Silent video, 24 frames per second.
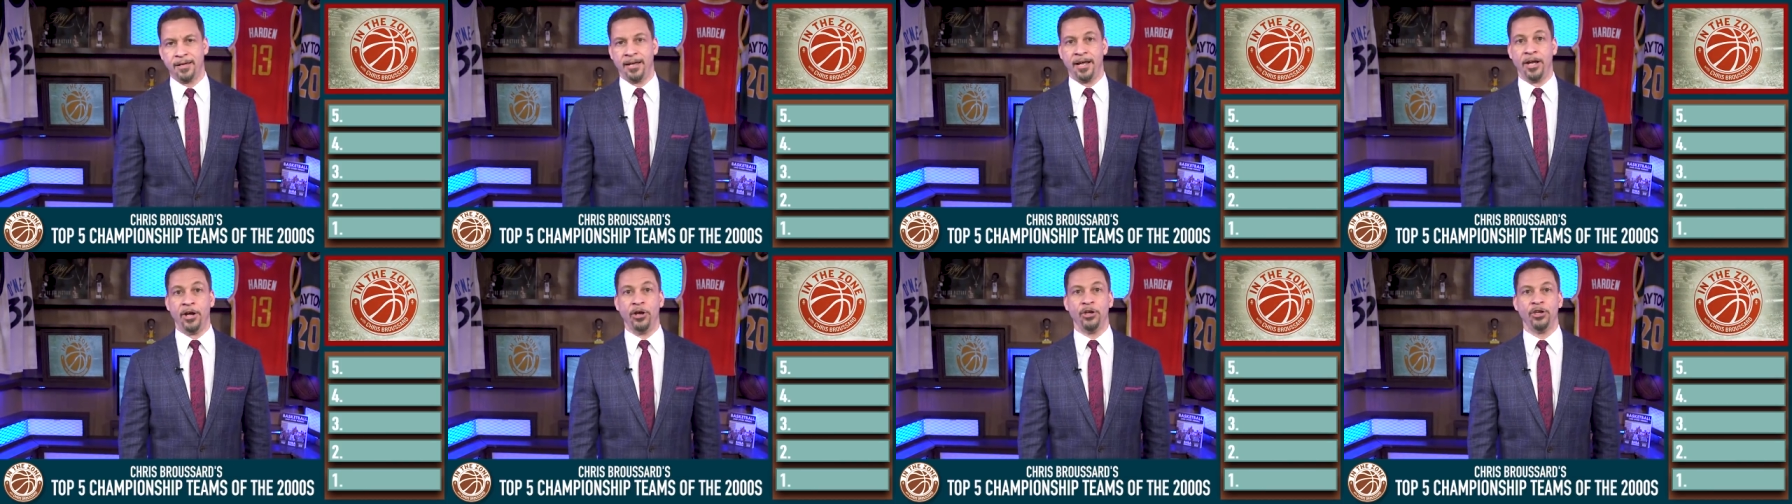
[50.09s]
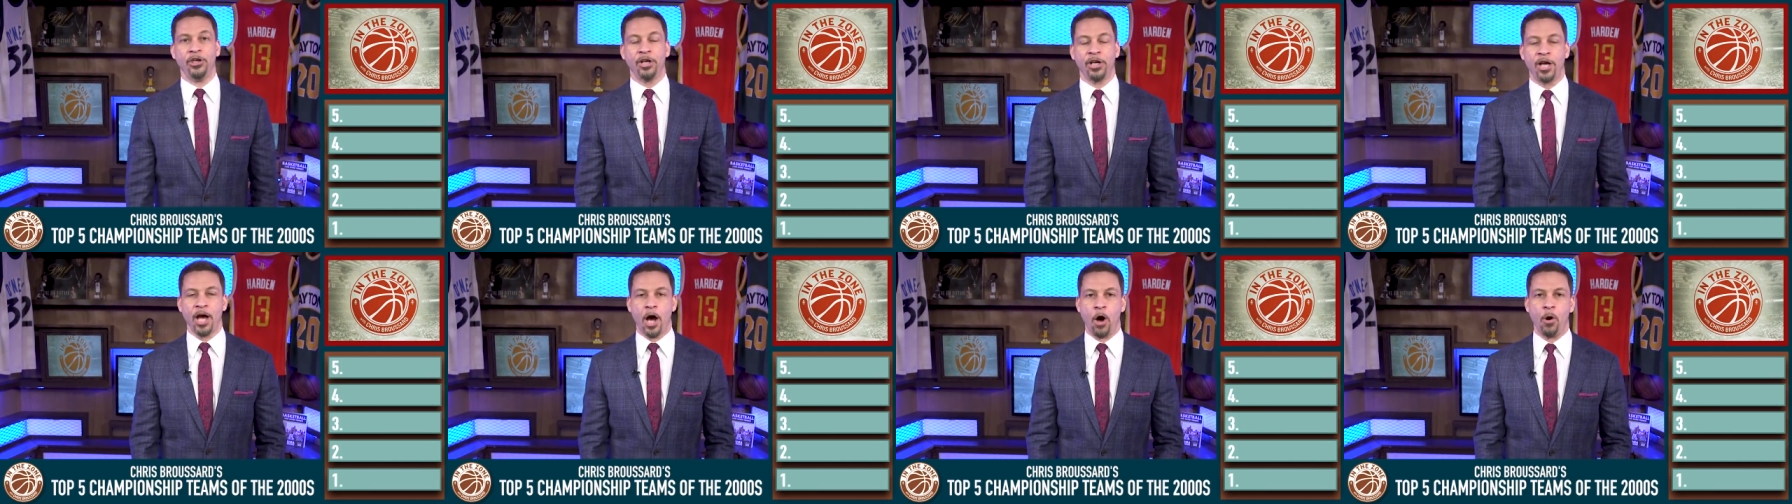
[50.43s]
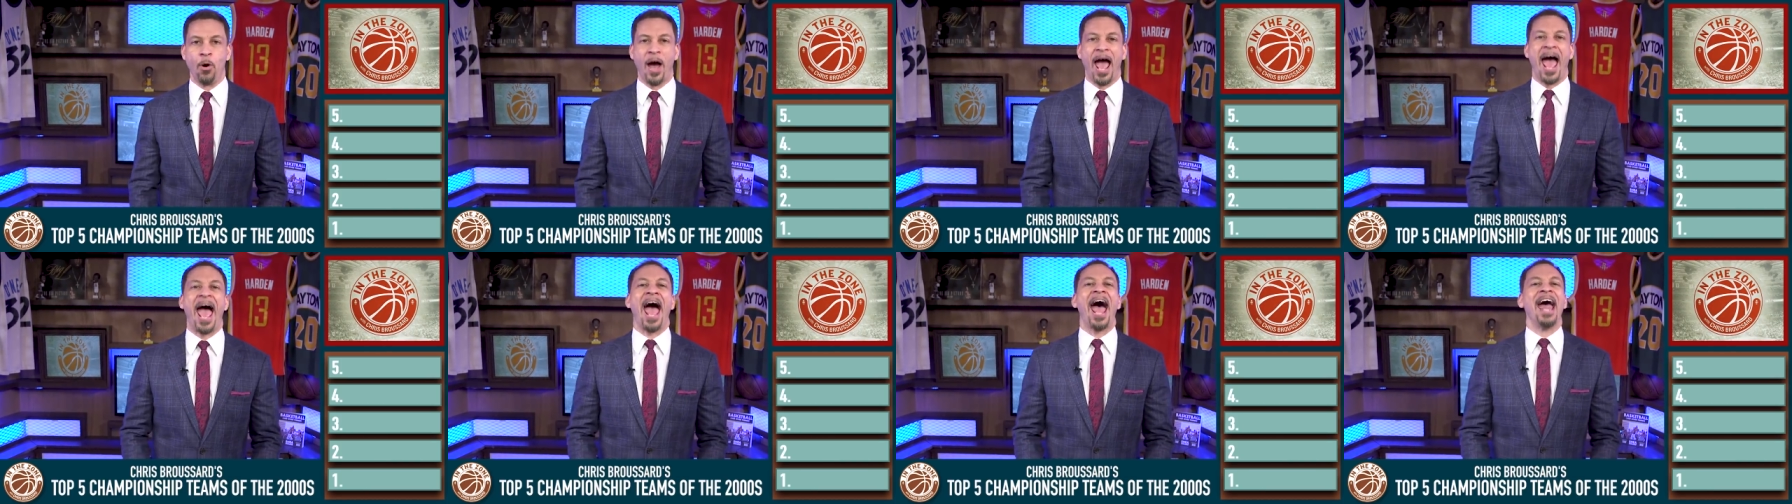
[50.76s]
Here you
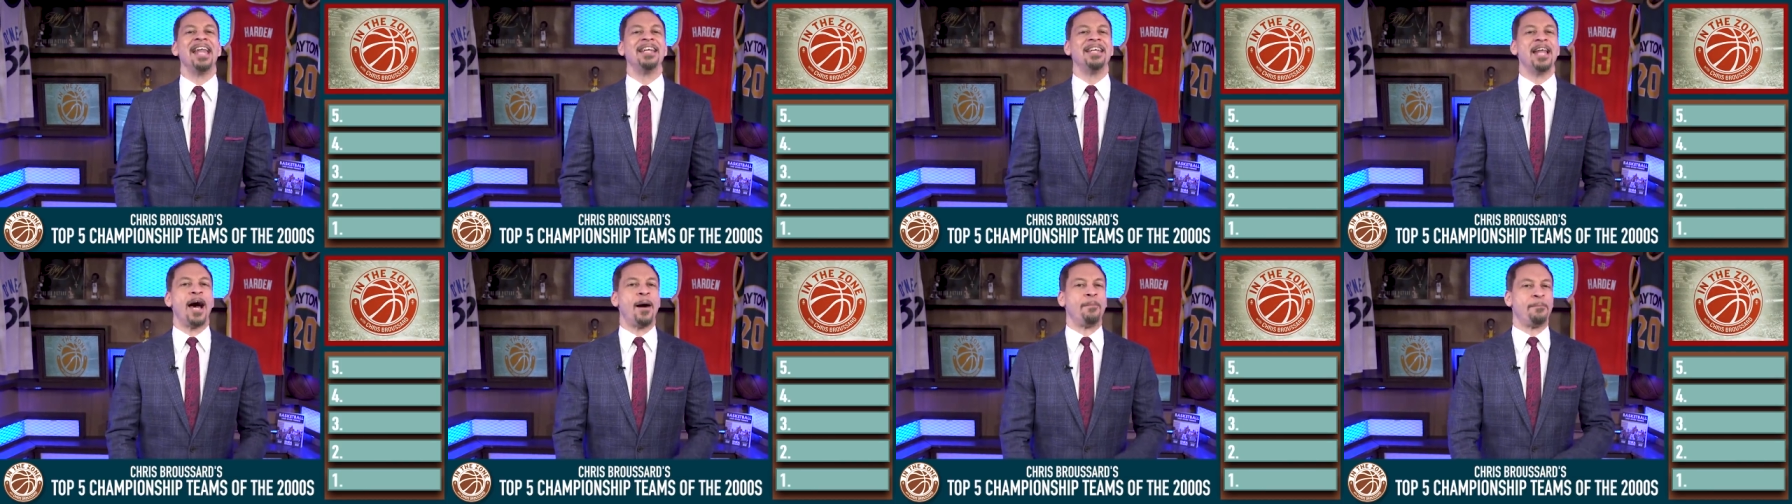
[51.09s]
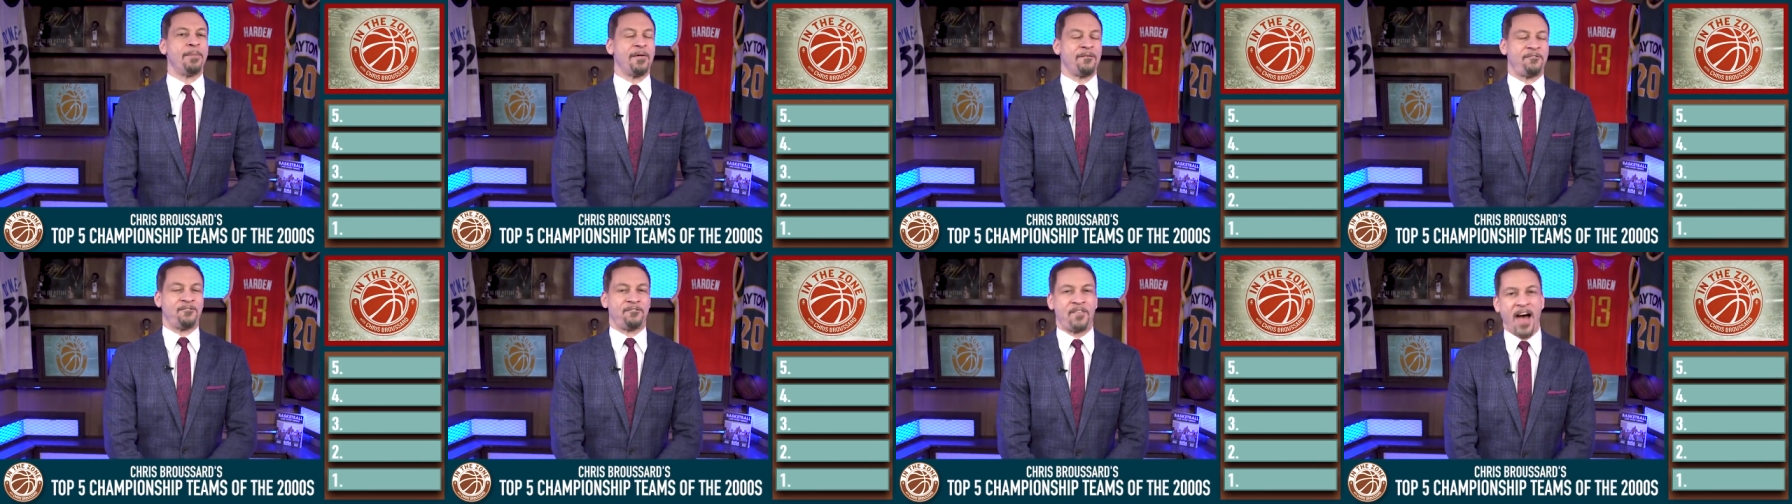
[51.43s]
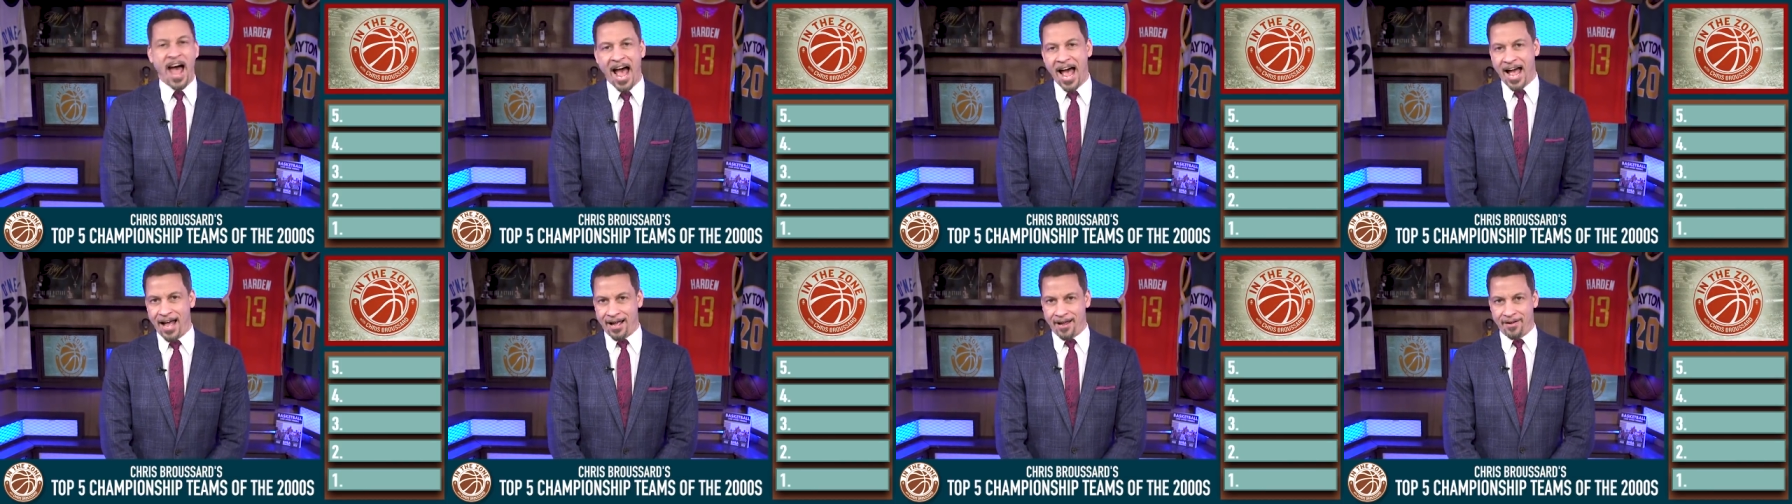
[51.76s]
go. At number
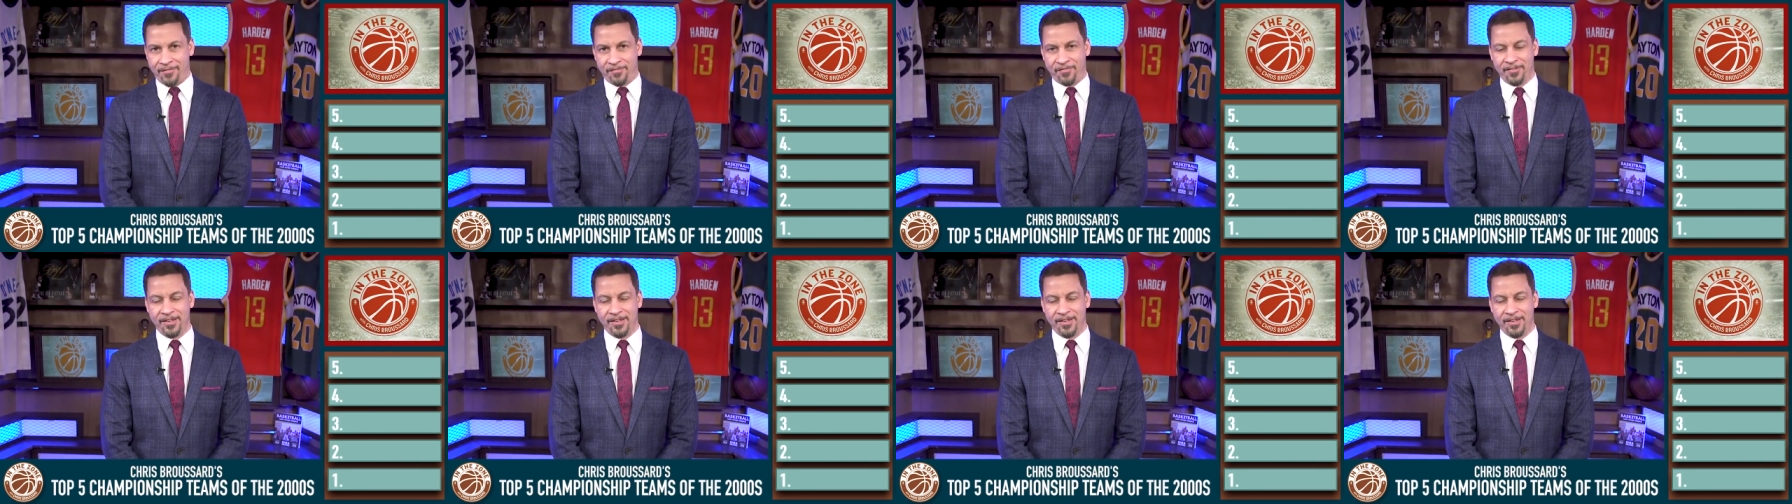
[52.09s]
five,